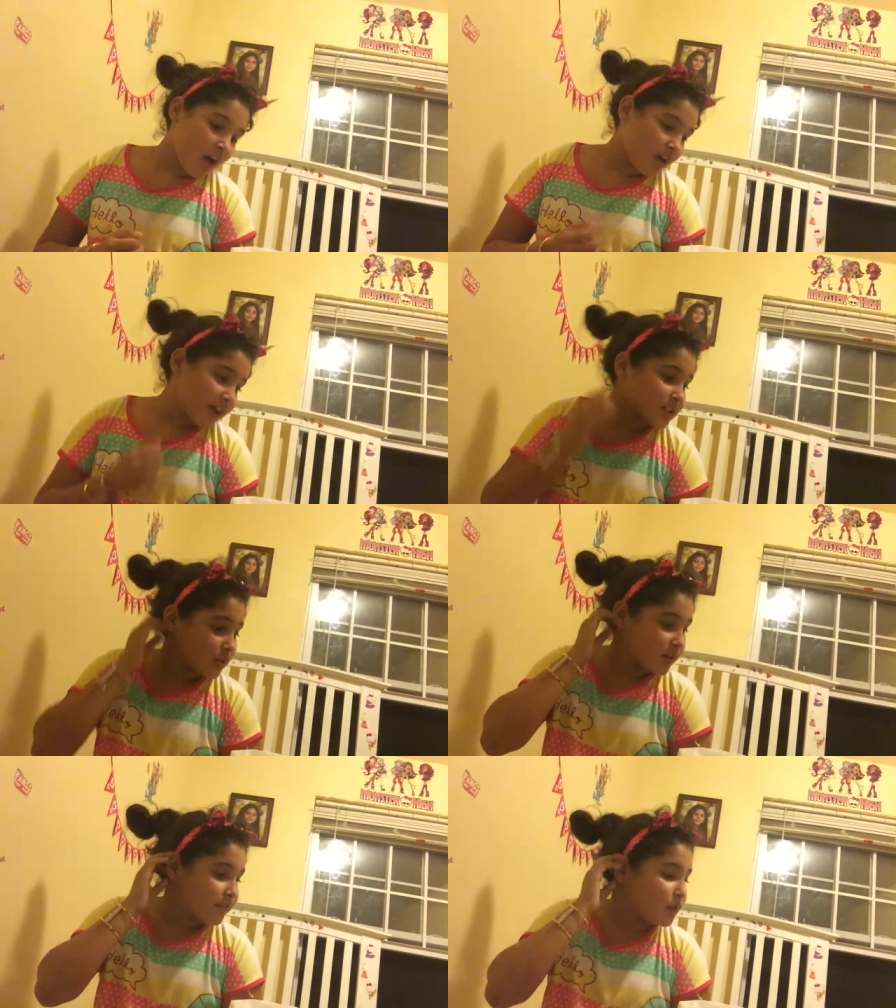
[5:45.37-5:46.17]
Okay,
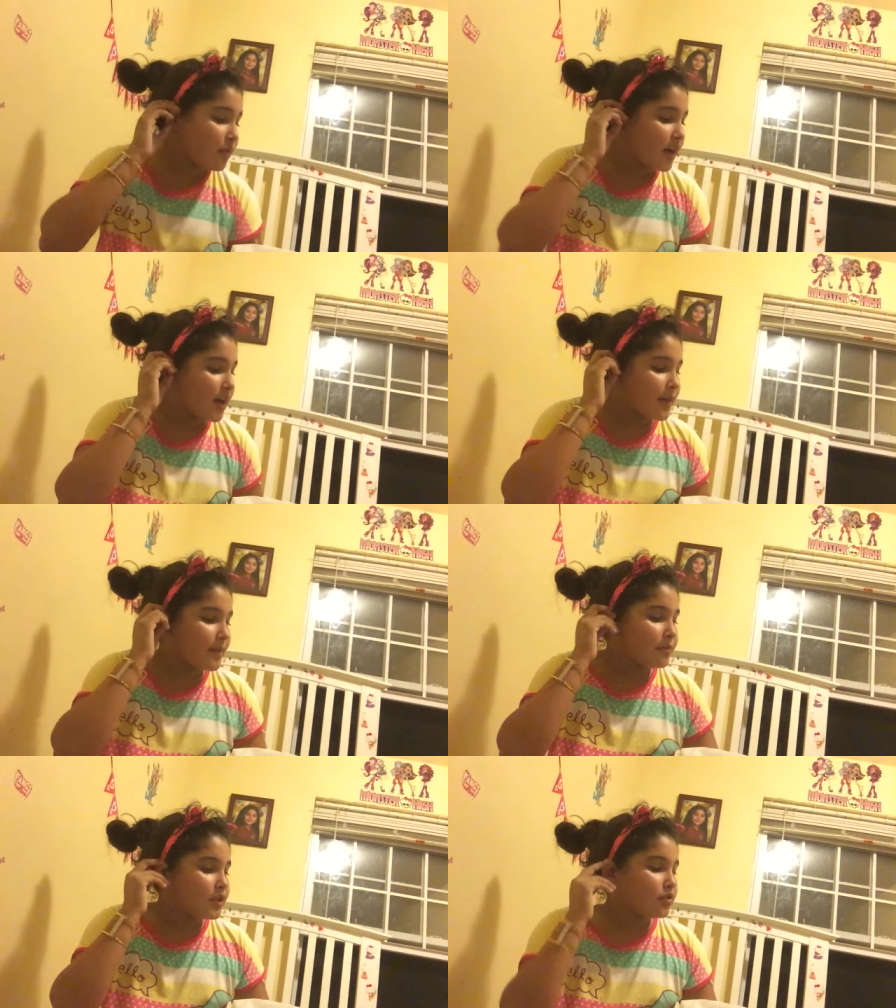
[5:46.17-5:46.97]
so if you want, I
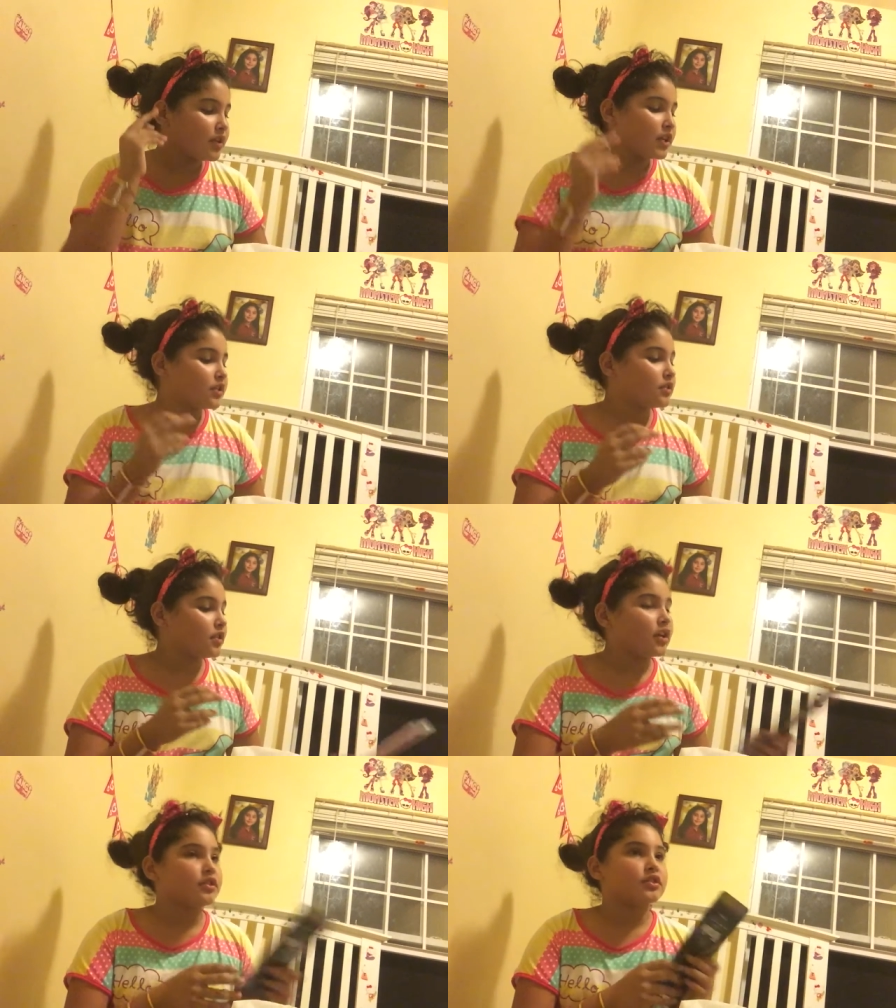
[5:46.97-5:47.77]
might be doing a,
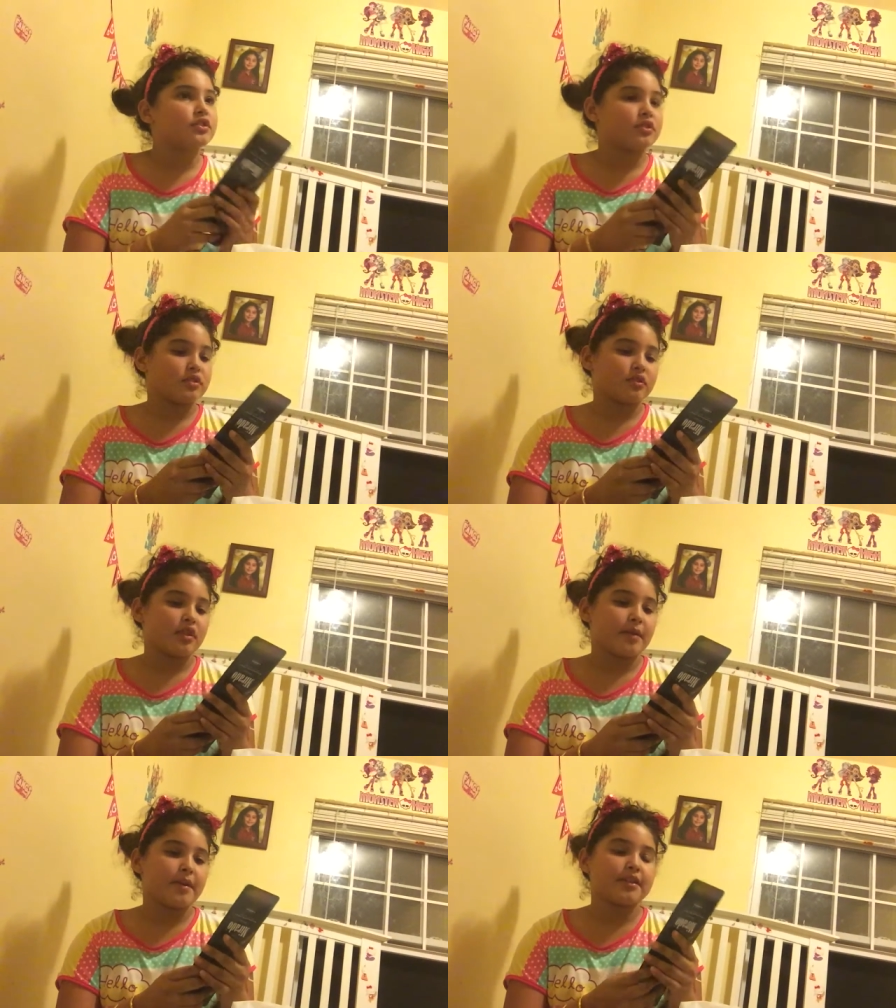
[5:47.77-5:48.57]
a
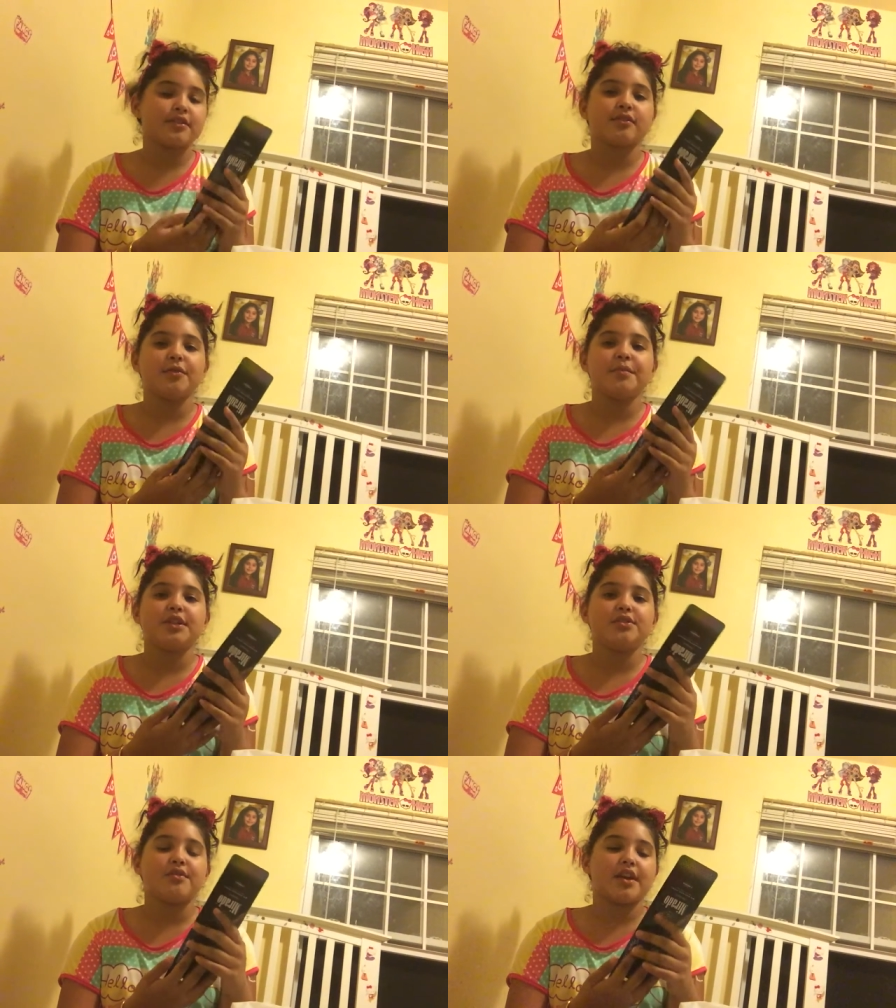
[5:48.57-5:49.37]
I might soon
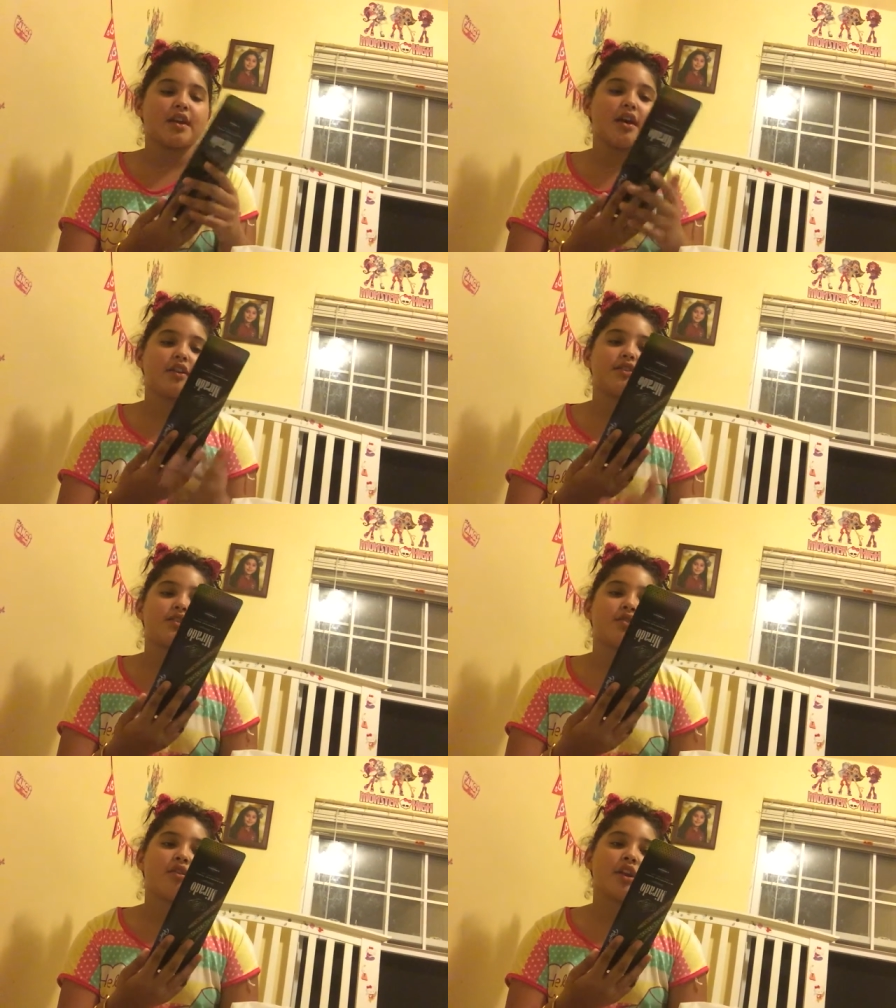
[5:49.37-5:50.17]
be doing a
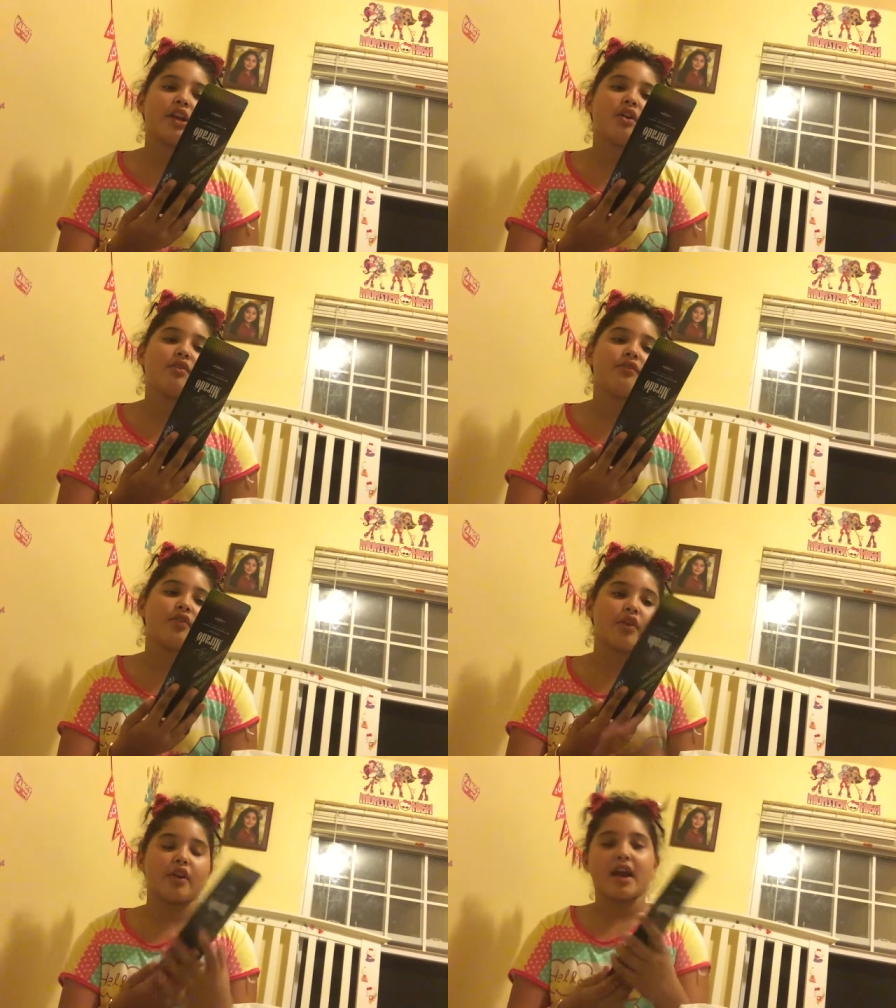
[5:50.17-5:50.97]
tutorial
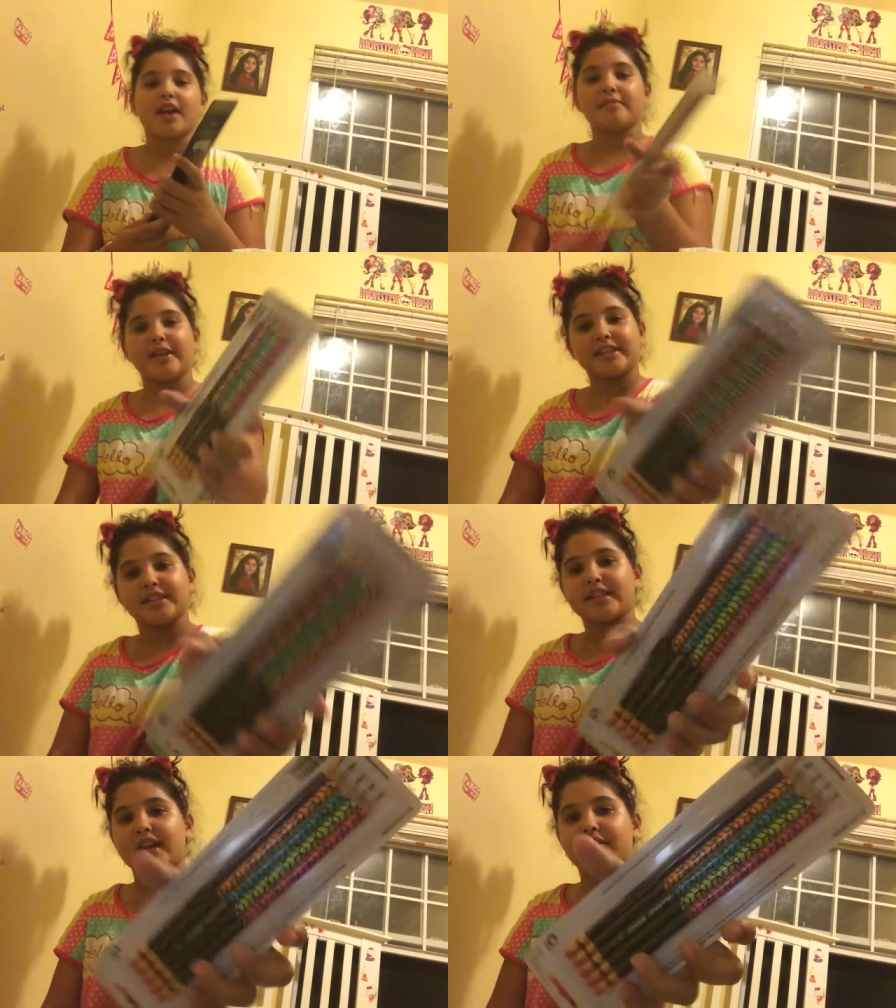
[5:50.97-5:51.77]
for how to make
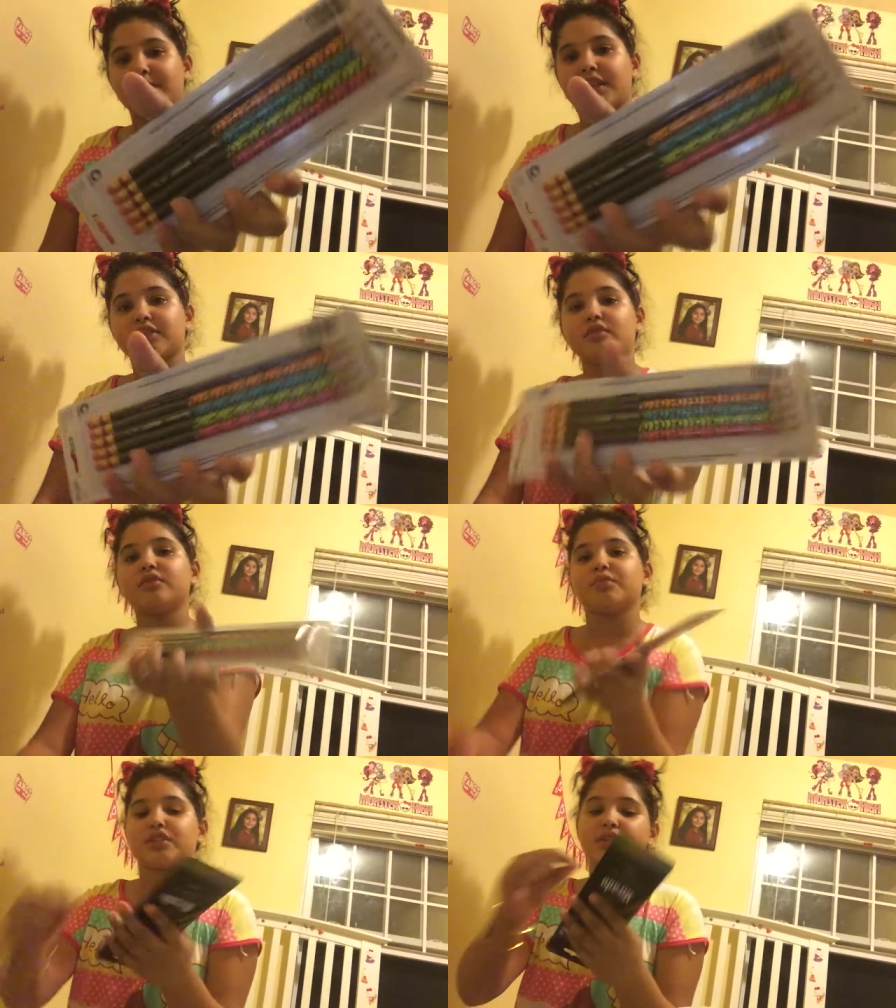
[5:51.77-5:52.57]
these kind of
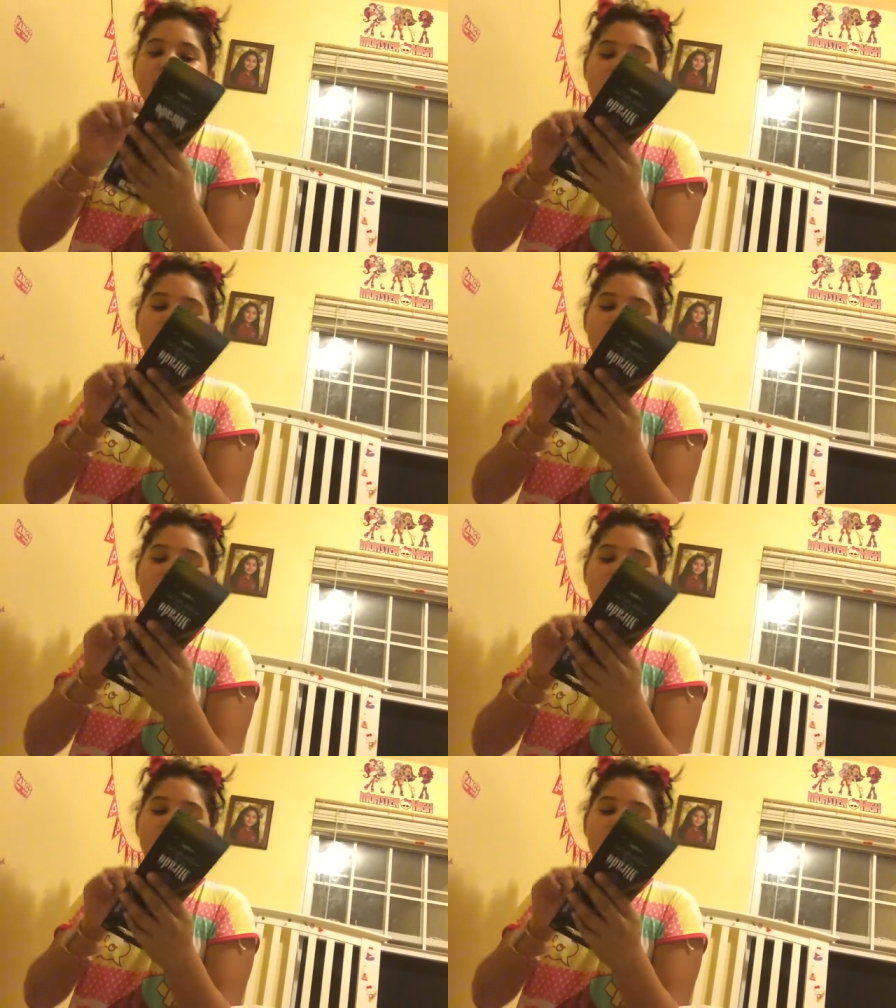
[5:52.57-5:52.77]
pencils with